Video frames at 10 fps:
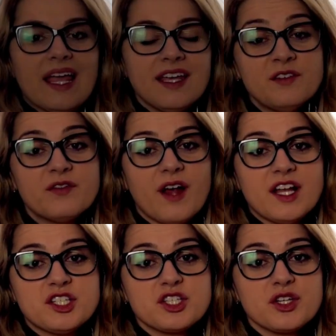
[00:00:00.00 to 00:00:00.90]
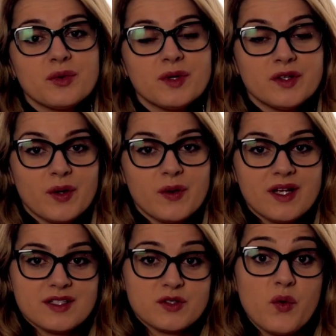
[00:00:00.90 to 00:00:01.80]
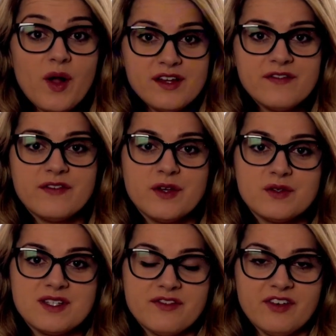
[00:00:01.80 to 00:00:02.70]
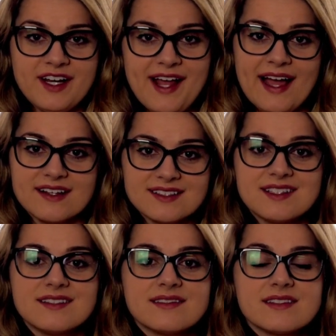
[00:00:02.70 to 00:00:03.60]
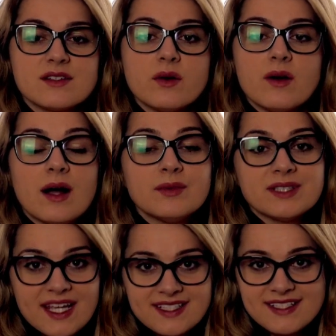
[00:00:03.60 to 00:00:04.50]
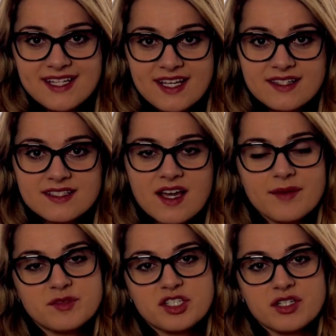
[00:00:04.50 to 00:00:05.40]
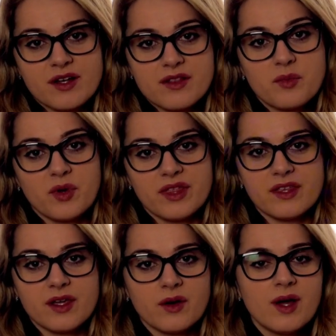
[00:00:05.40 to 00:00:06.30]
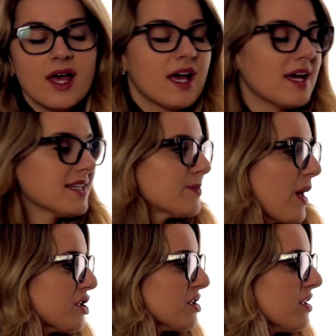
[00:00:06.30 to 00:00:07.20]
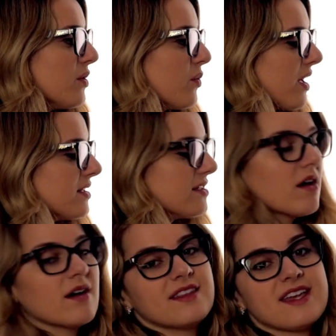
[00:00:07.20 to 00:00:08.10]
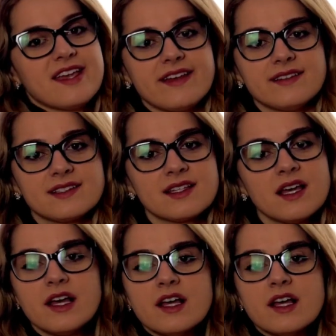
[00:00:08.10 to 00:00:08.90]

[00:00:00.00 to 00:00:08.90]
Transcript: In French, you will notice quite a few different accents. So I would like to take the time to share them with you, especially the ones on the E's.